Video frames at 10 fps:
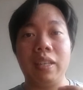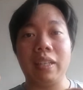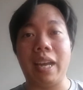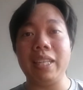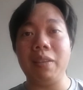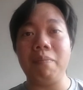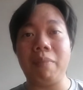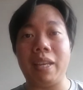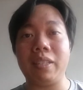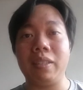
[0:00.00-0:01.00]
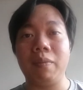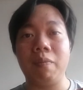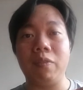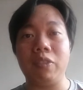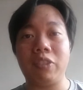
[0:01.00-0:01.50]
kind of makes
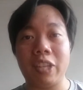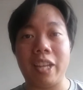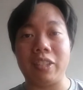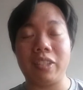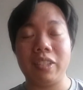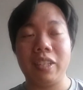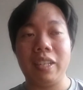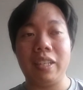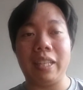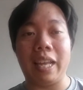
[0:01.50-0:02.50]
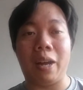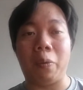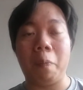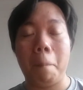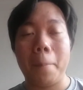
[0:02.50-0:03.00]
sense now.